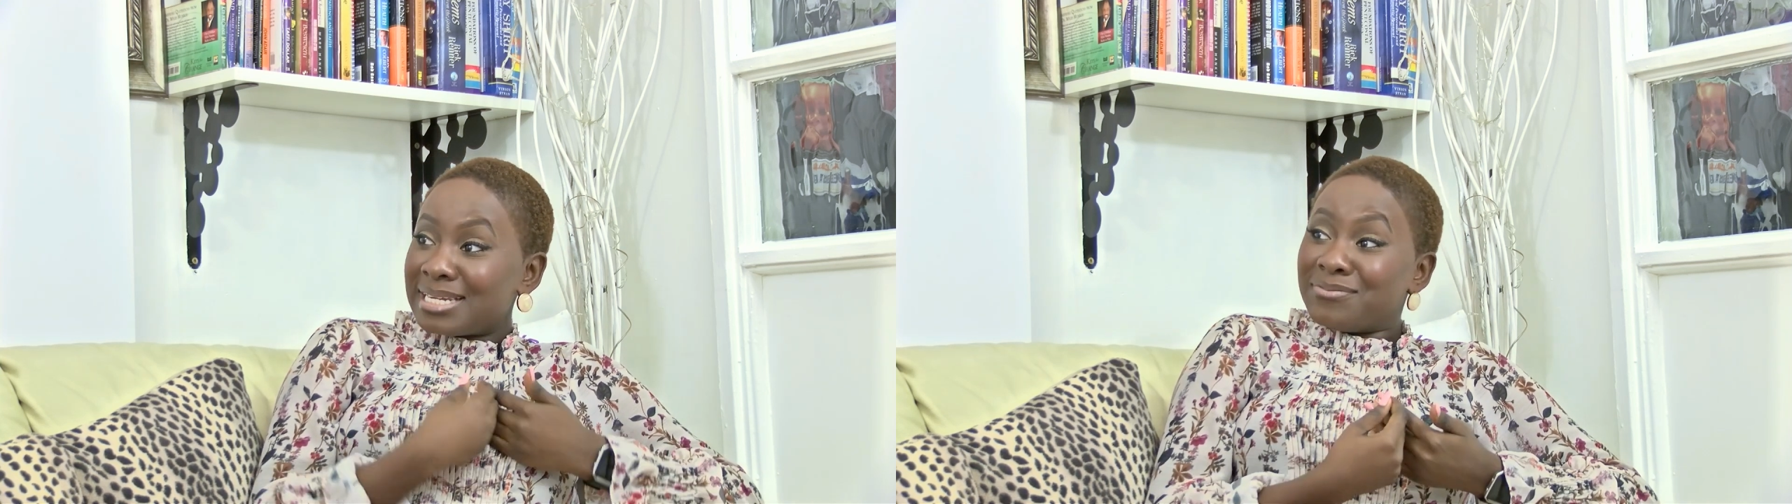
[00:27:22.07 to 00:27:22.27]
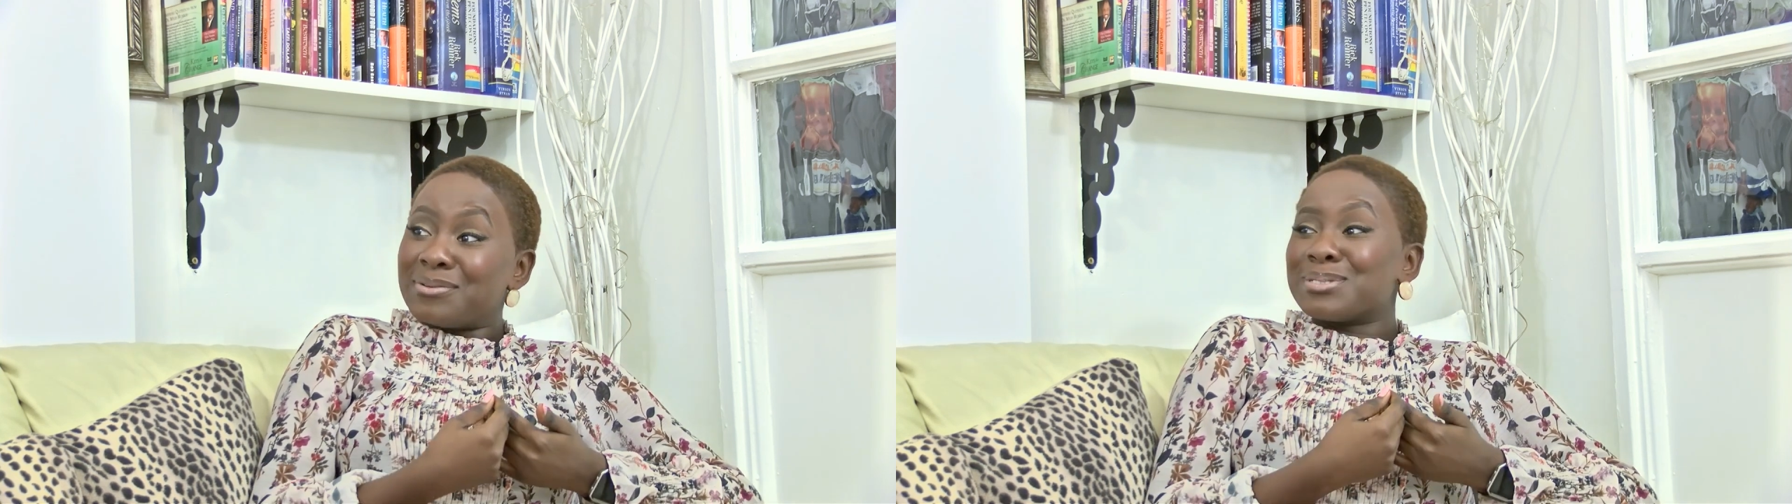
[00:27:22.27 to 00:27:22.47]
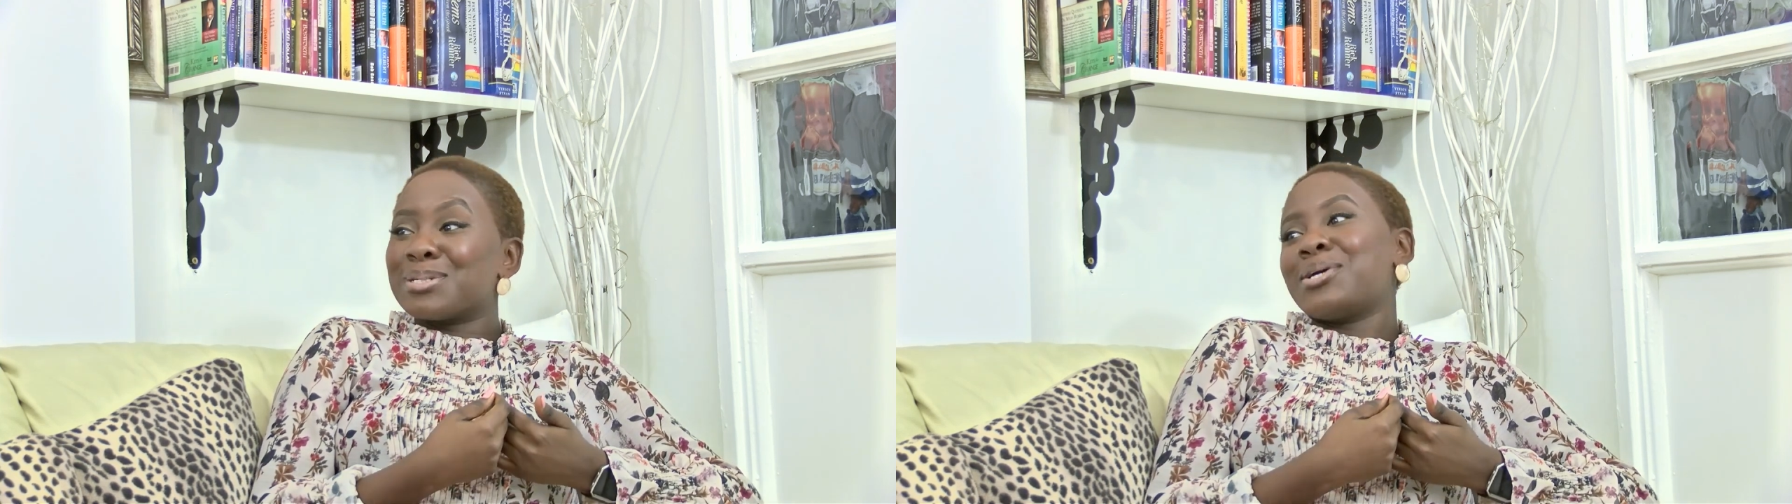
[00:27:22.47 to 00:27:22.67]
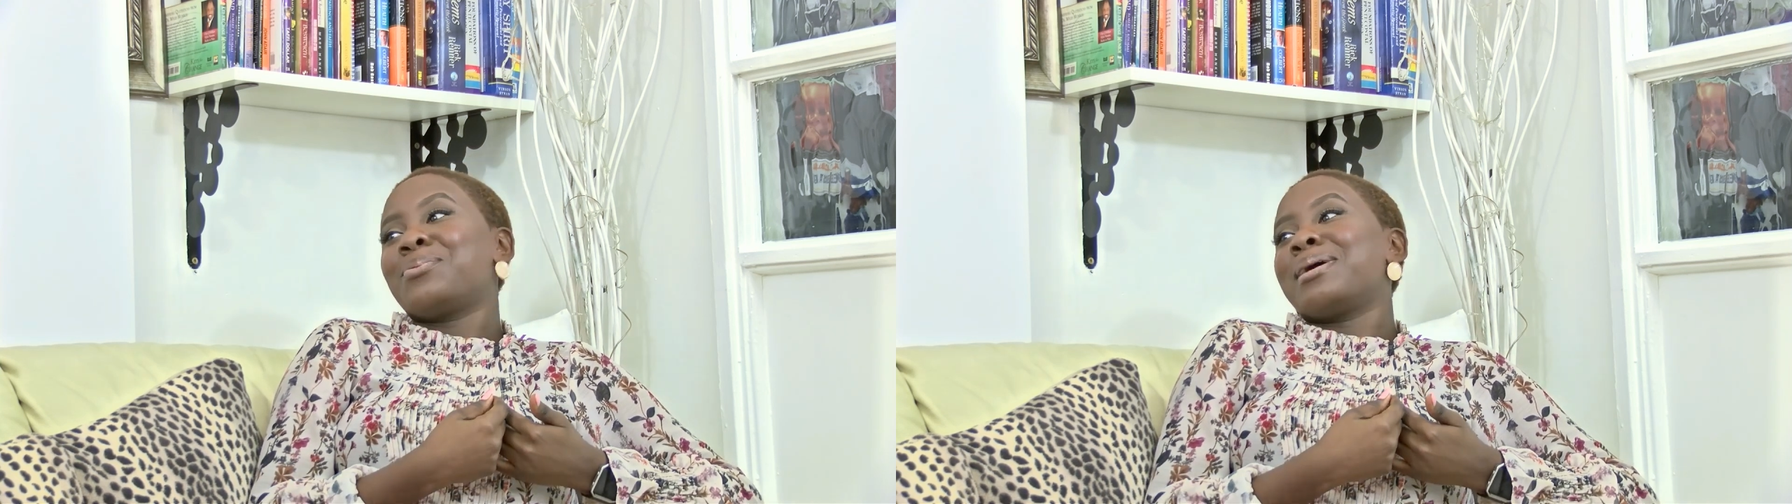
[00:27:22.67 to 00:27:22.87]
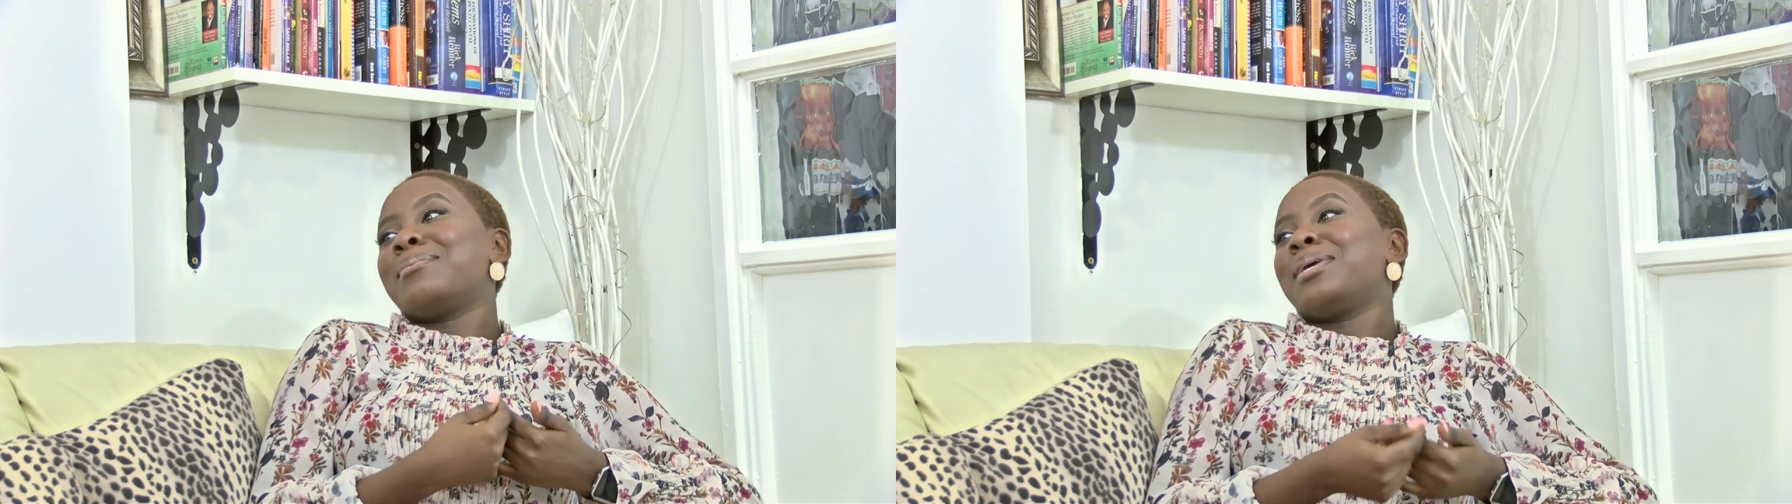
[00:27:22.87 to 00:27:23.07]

and it feels good when